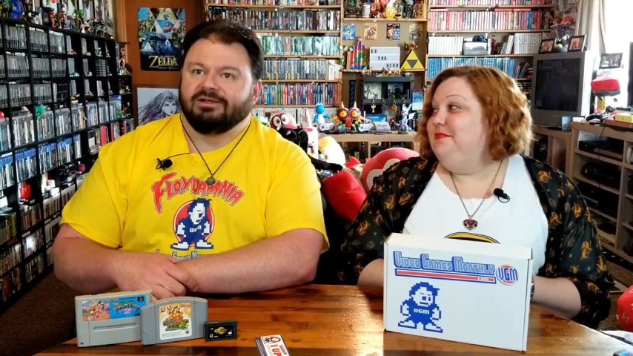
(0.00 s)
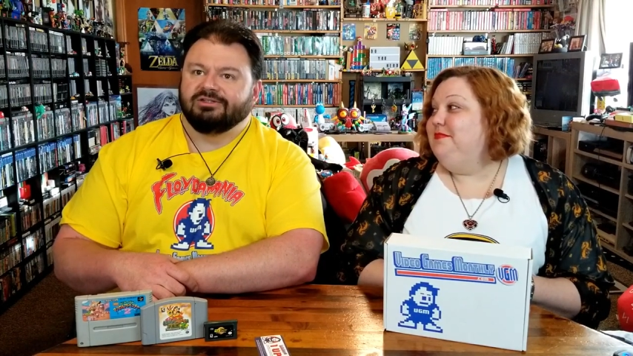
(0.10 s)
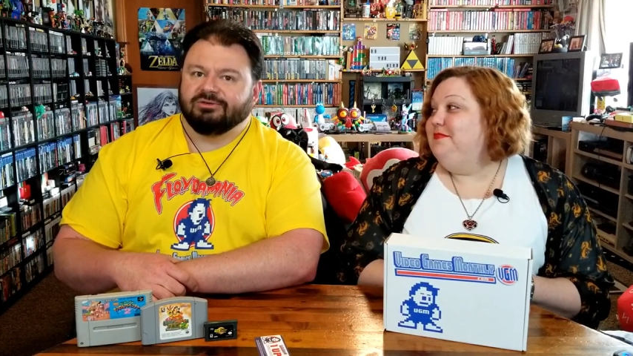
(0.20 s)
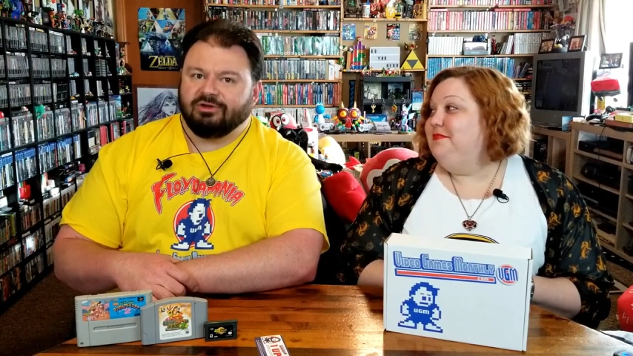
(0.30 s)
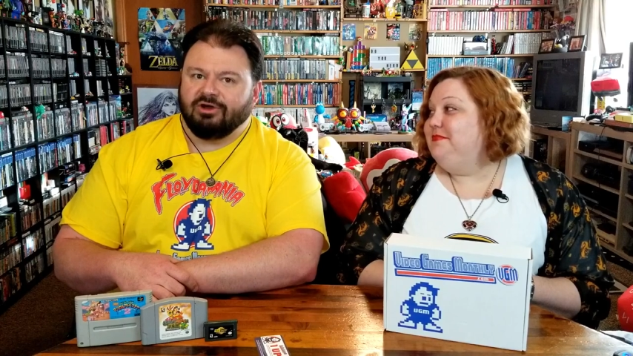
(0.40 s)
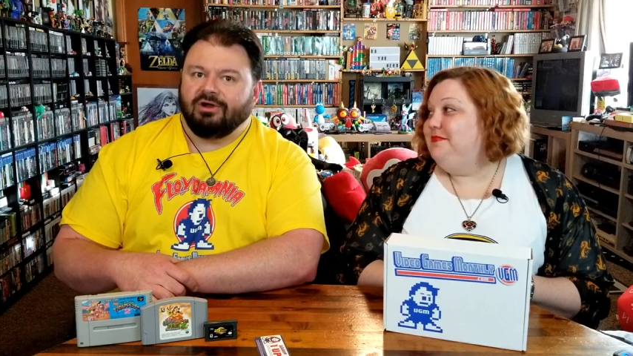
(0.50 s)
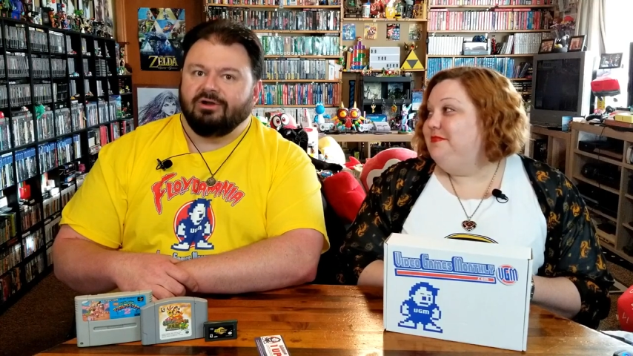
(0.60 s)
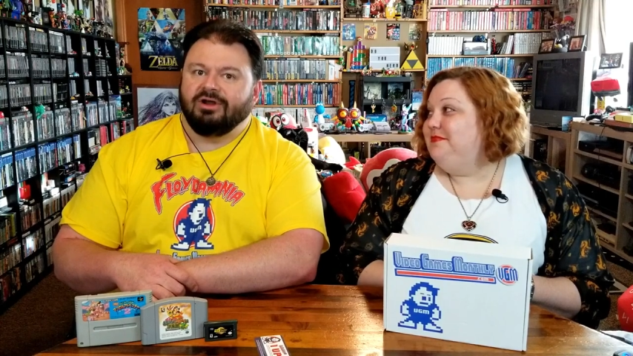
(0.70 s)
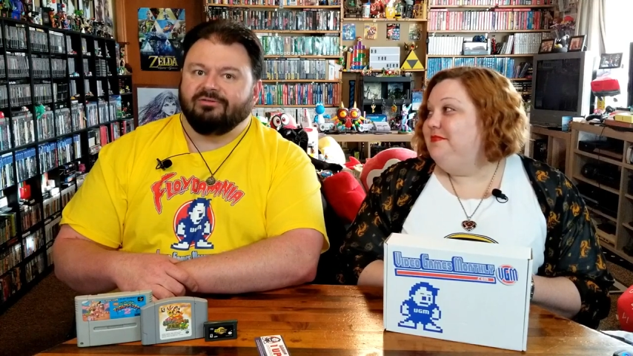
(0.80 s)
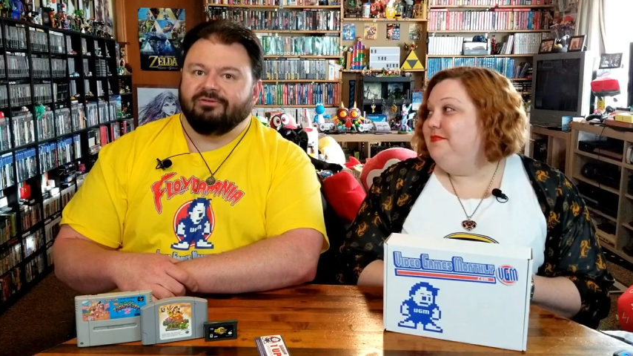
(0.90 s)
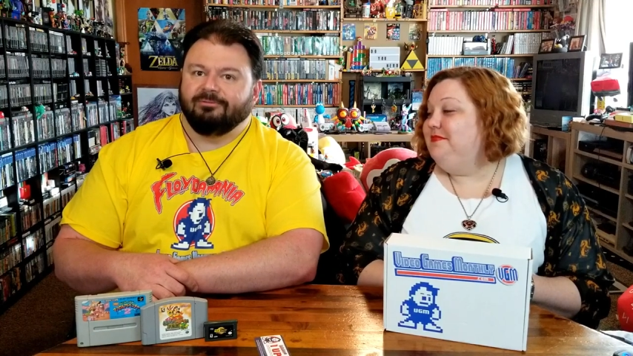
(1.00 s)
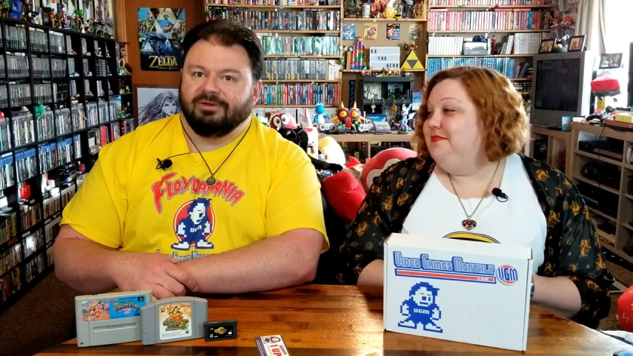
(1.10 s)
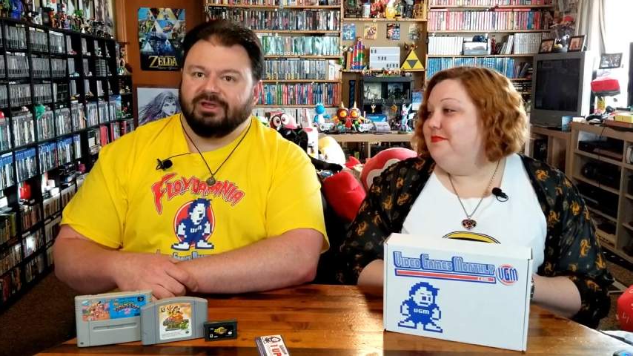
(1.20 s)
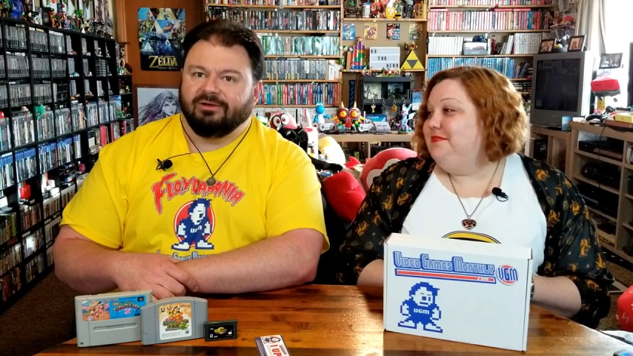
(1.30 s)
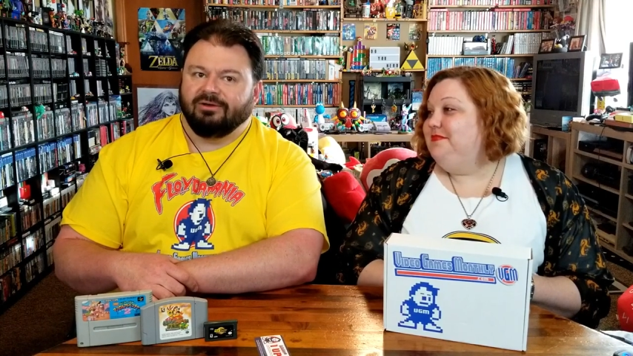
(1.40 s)
Speaker 1: So car, not for
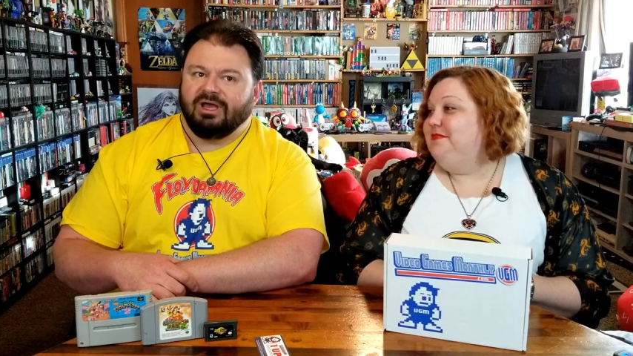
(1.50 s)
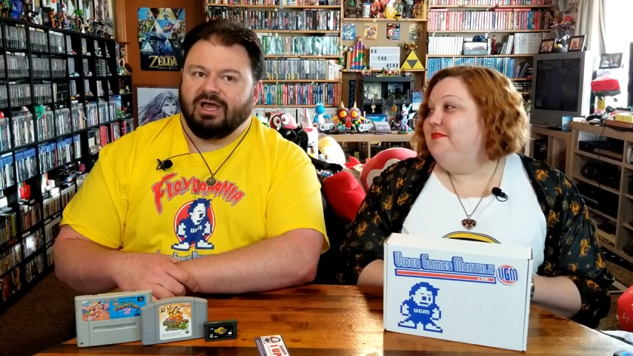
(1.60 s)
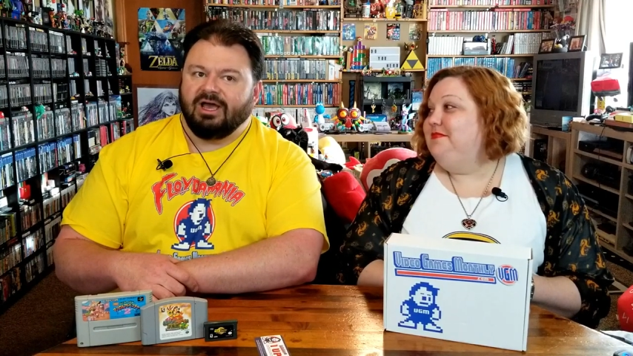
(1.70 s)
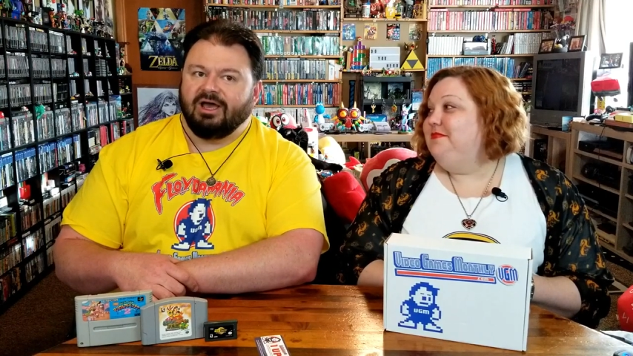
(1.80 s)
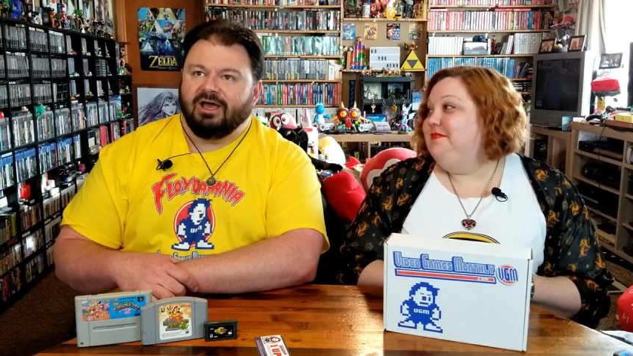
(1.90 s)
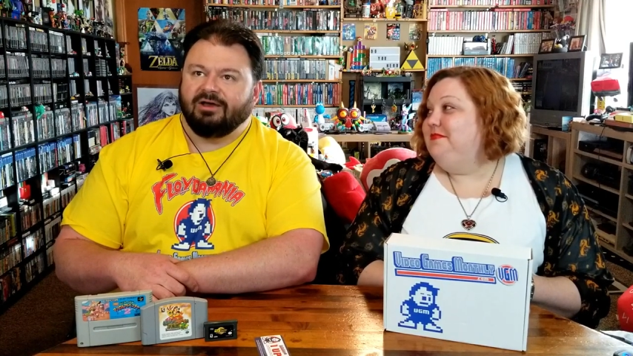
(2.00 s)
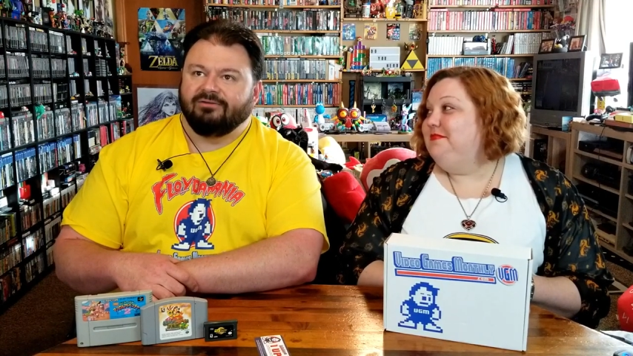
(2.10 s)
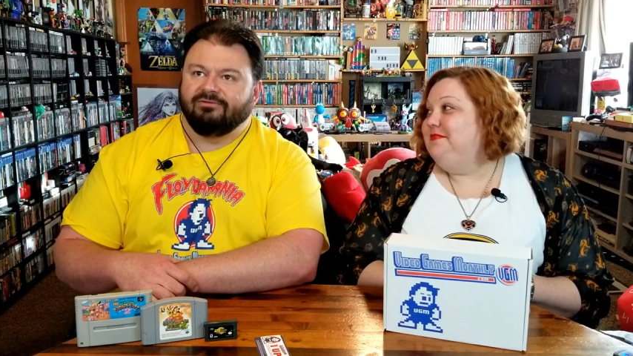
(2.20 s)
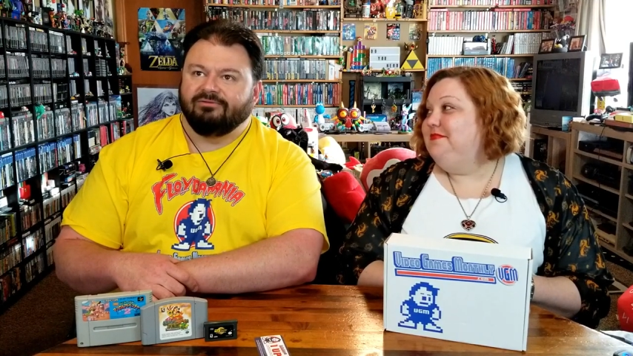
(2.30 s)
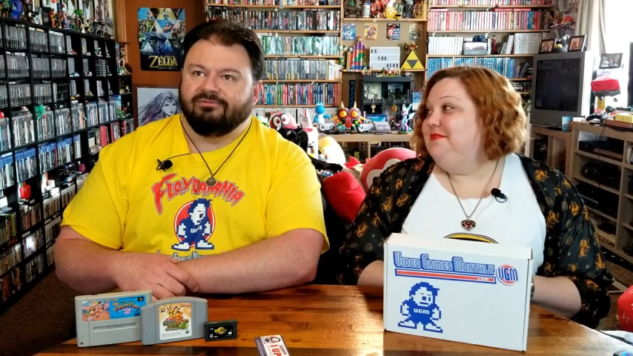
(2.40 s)
real. Uh,